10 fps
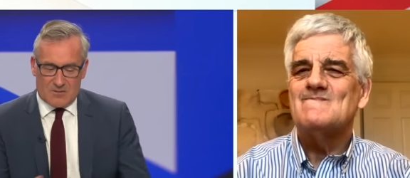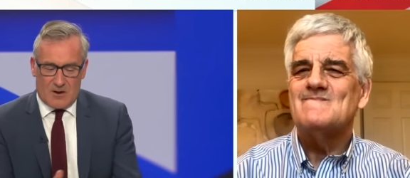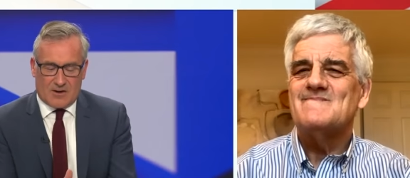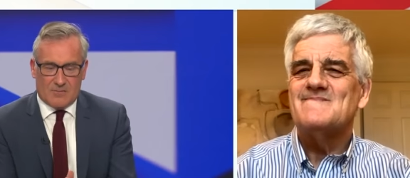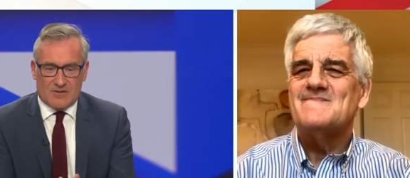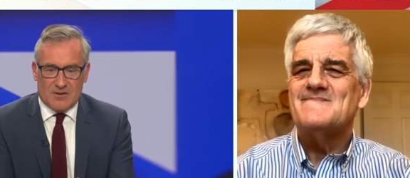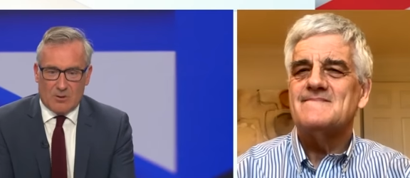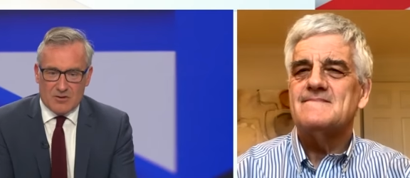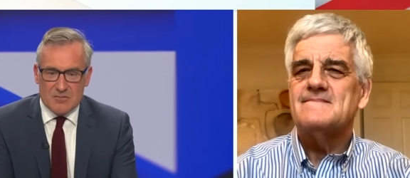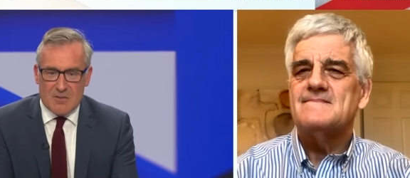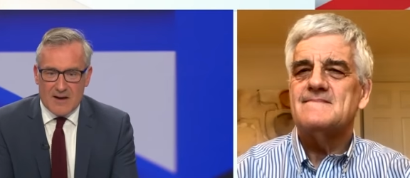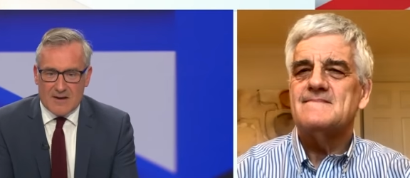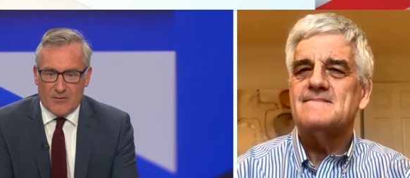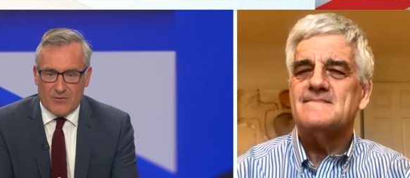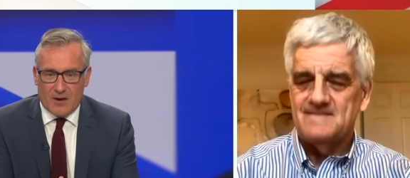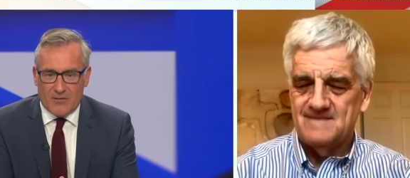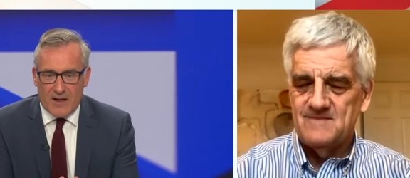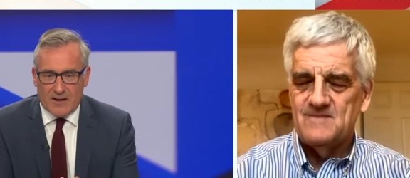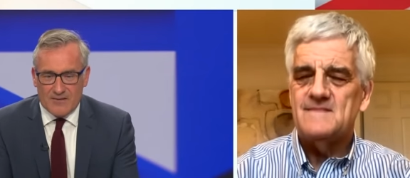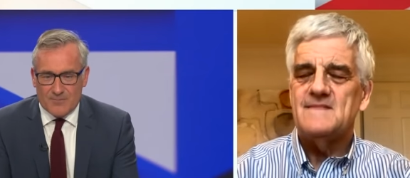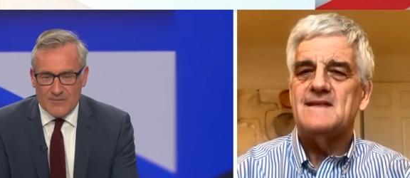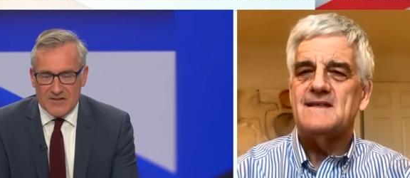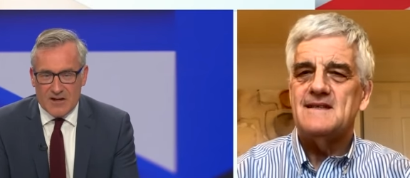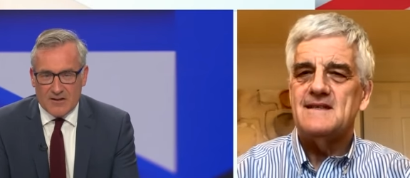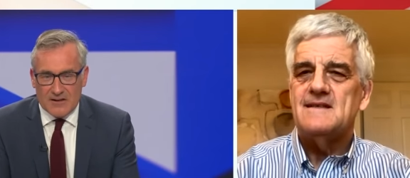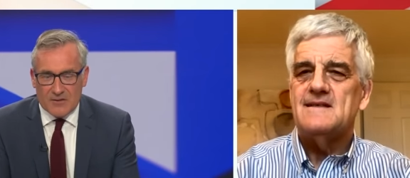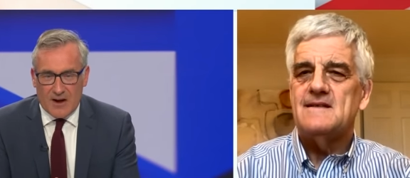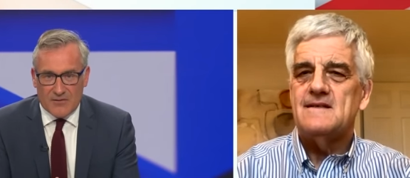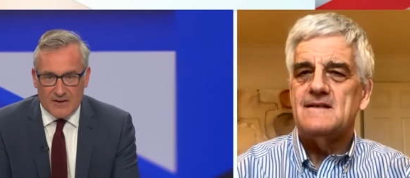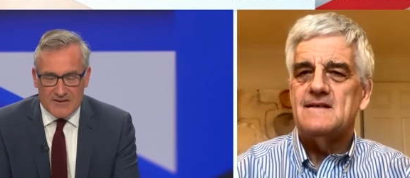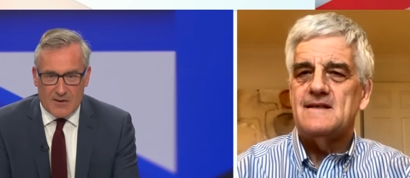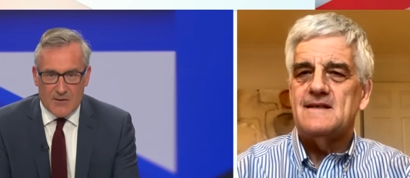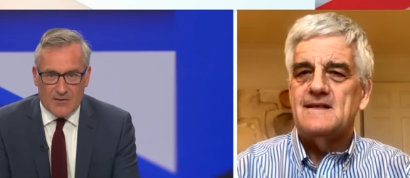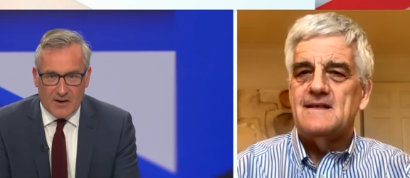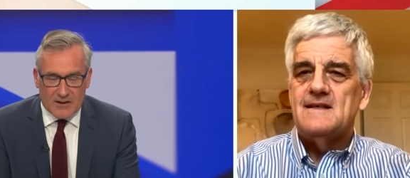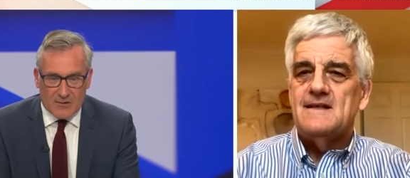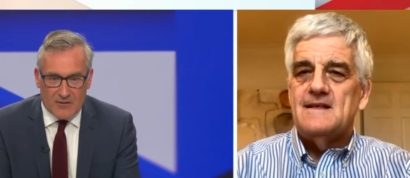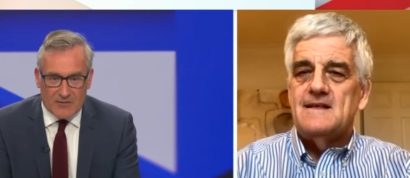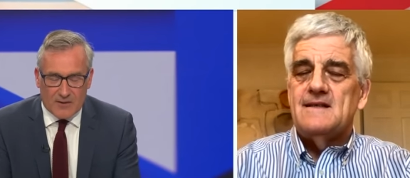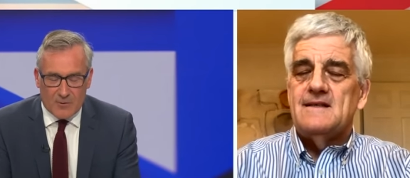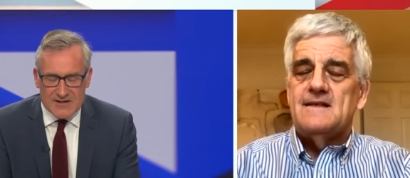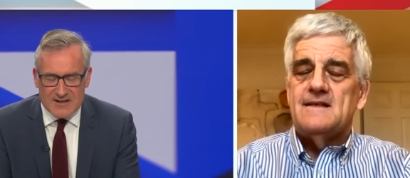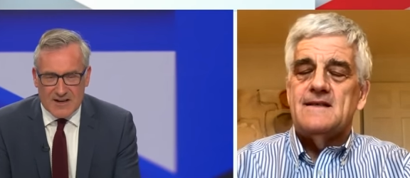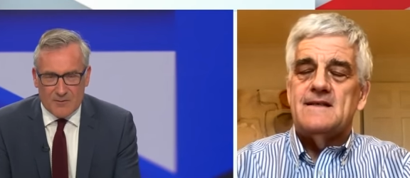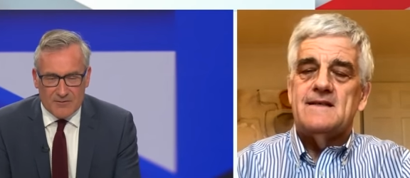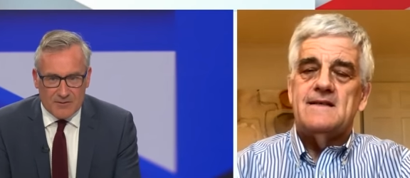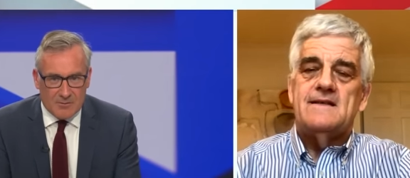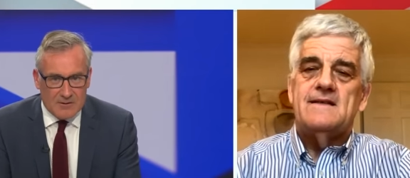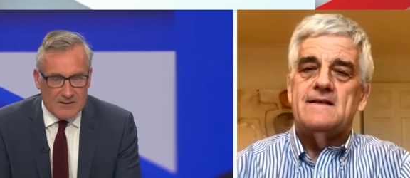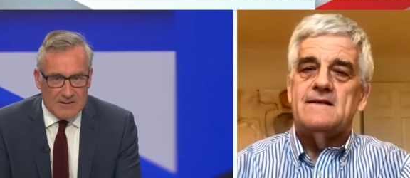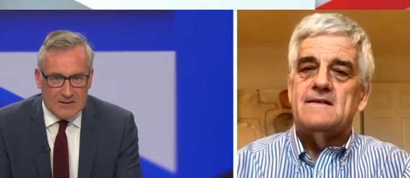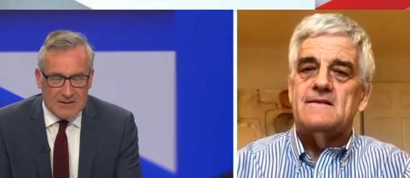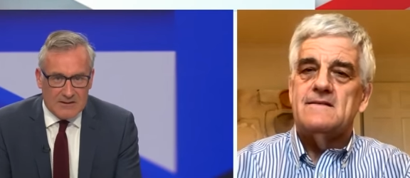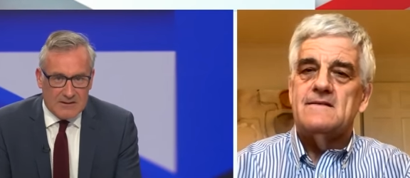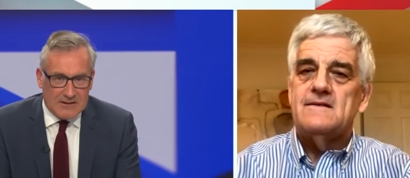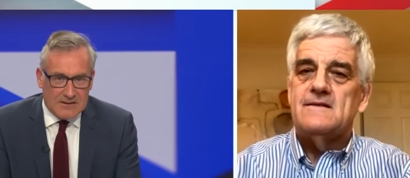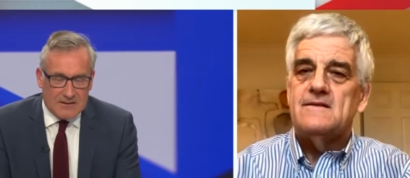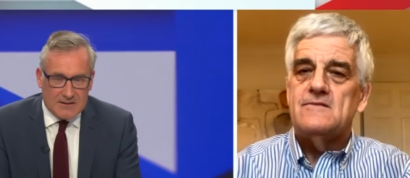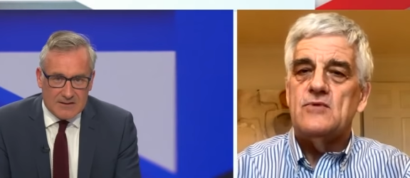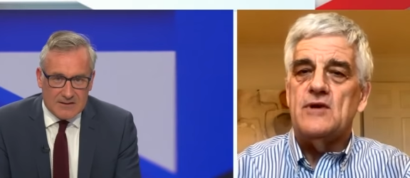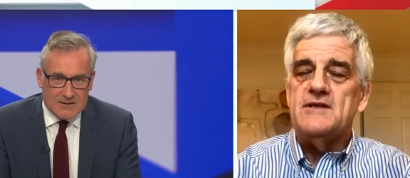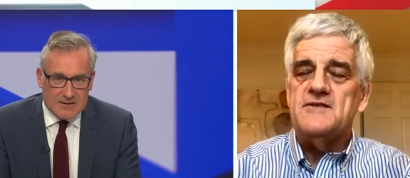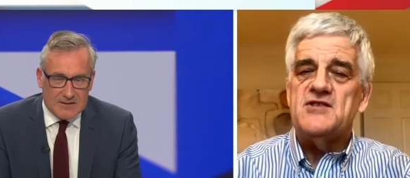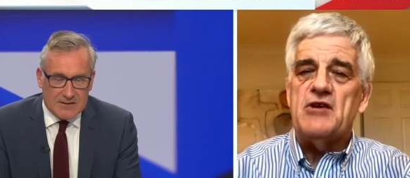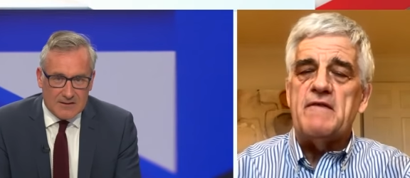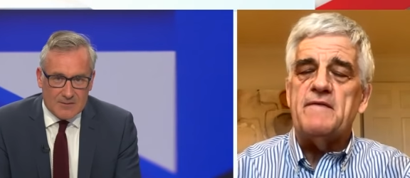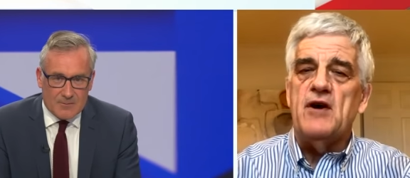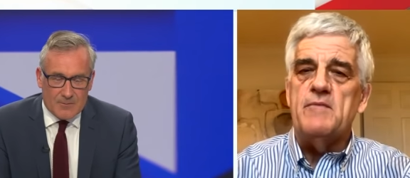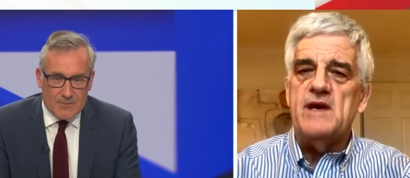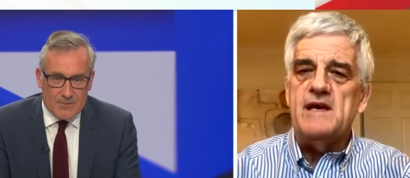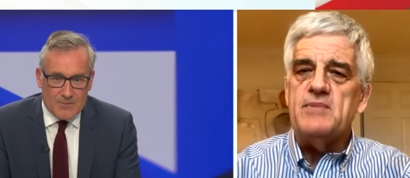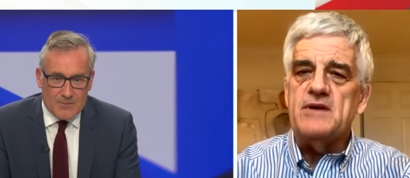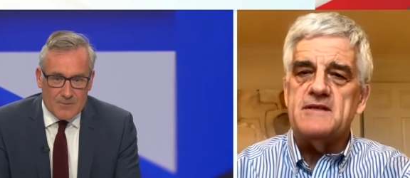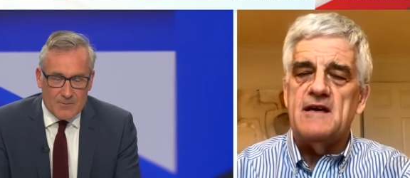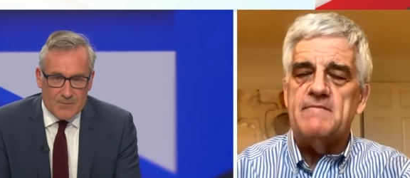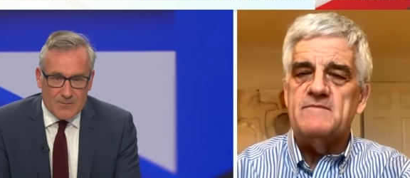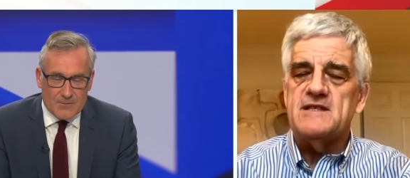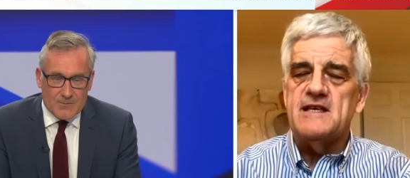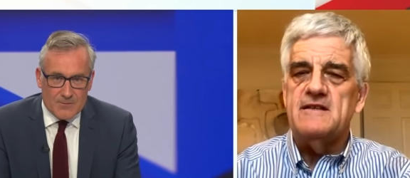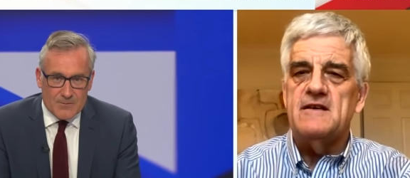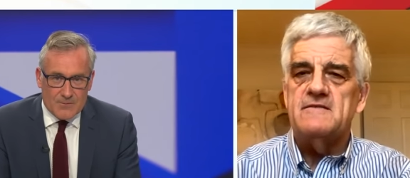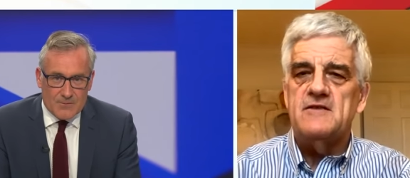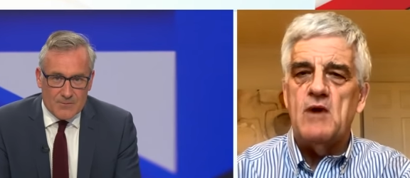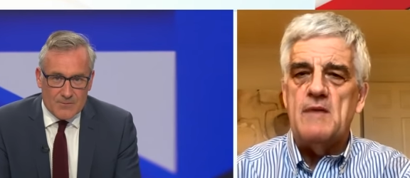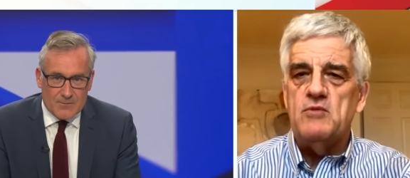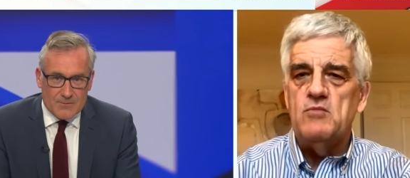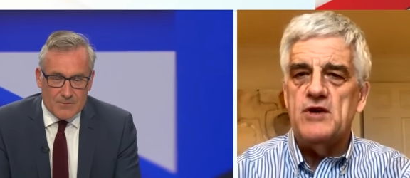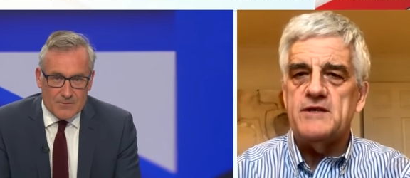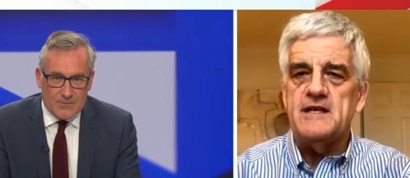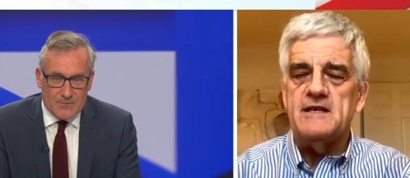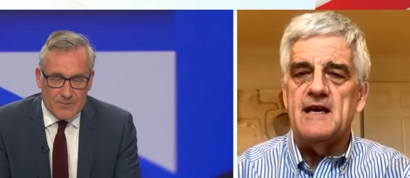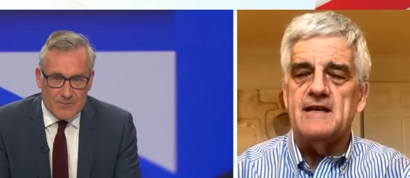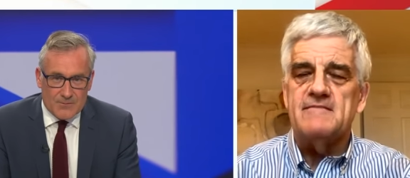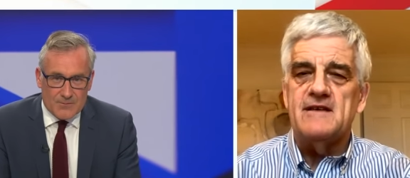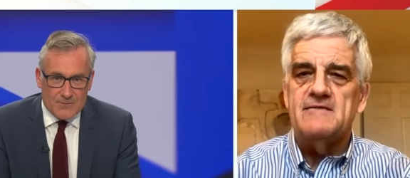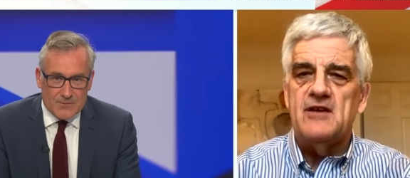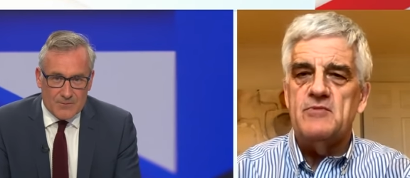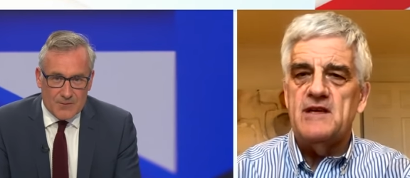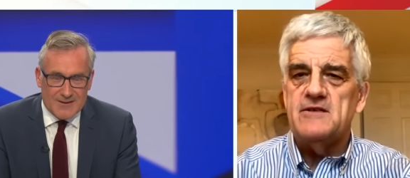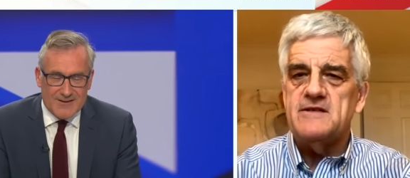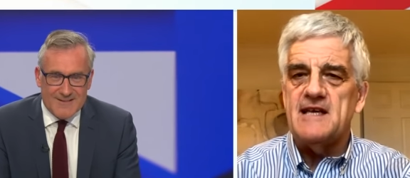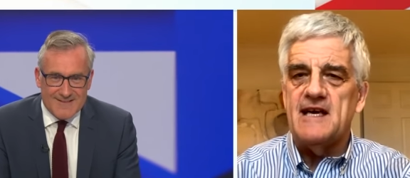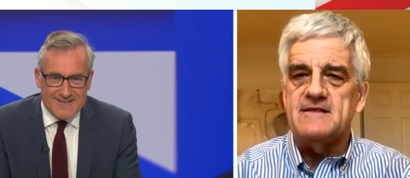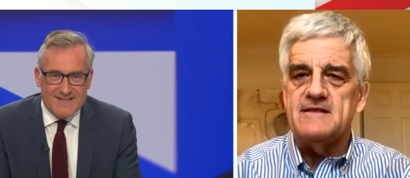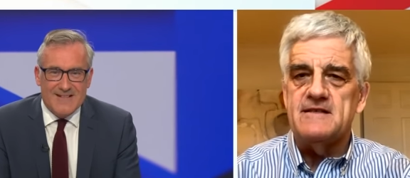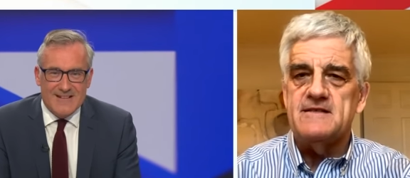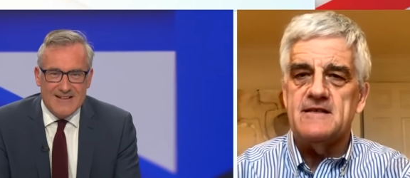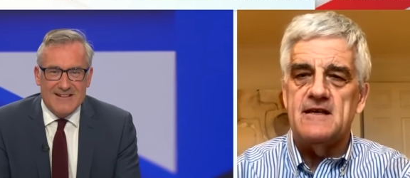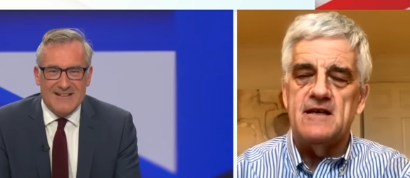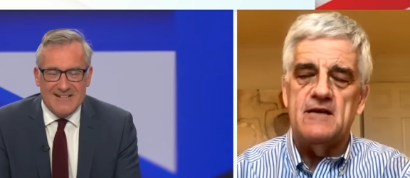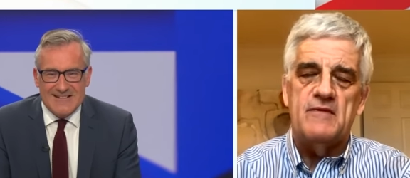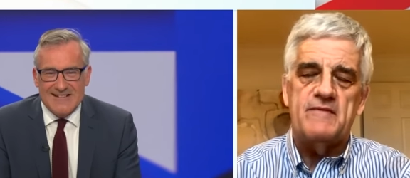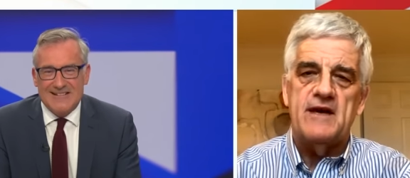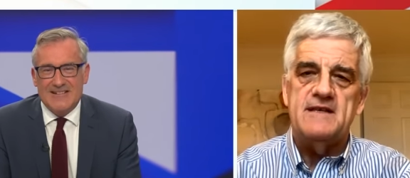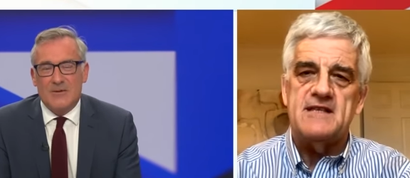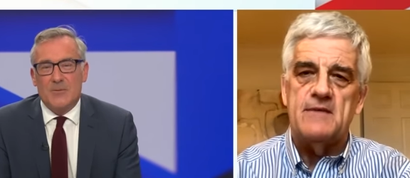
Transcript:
Speaker 1: Chris, welcome to you. What did you make of, of that stunning graphic, terrifying graphic? Where's it coming from?
Speaker 2: Well, it doesn't terrify me because I haven't seen the, the weapon working yet, and nobody else has. It's, uh, I'm afraid,